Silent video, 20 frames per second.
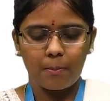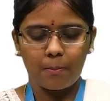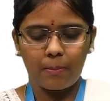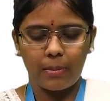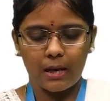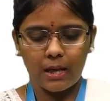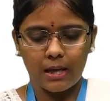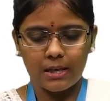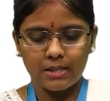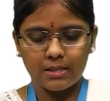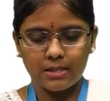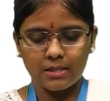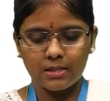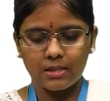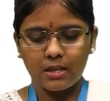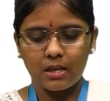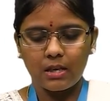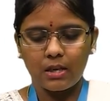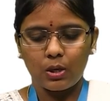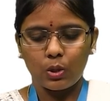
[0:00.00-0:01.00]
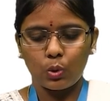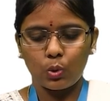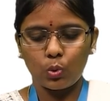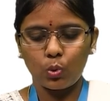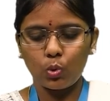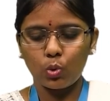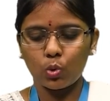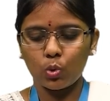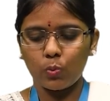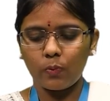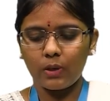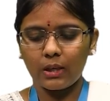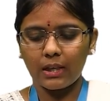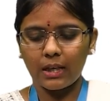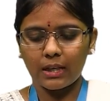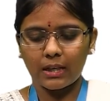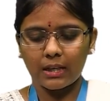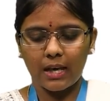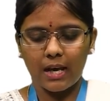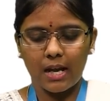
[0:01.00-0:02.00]
plus 2 will
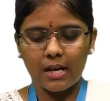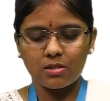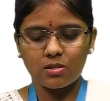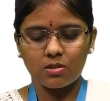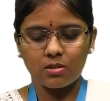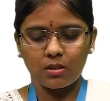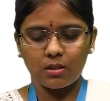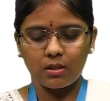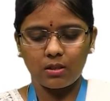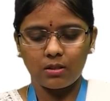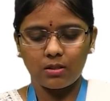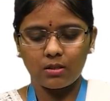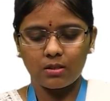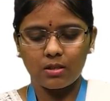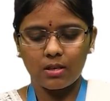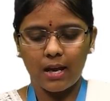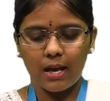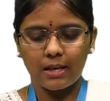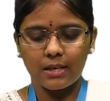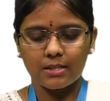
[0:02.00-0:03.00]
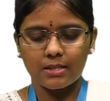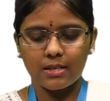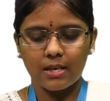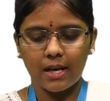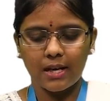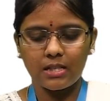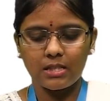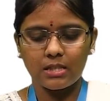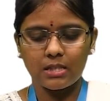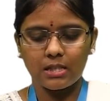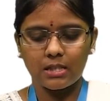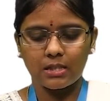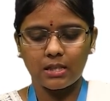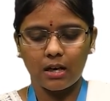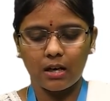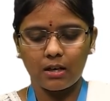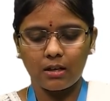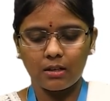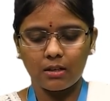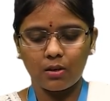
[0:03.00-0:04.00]
get cancelled and sin
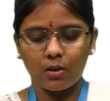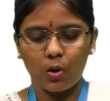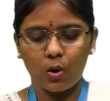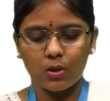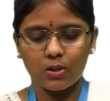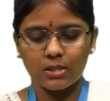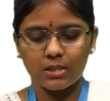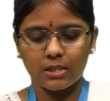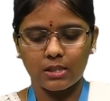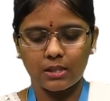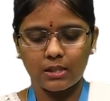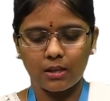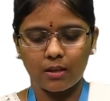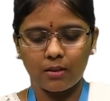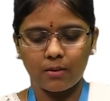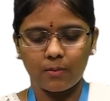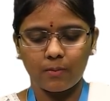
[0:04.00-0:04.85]
theta cos theta.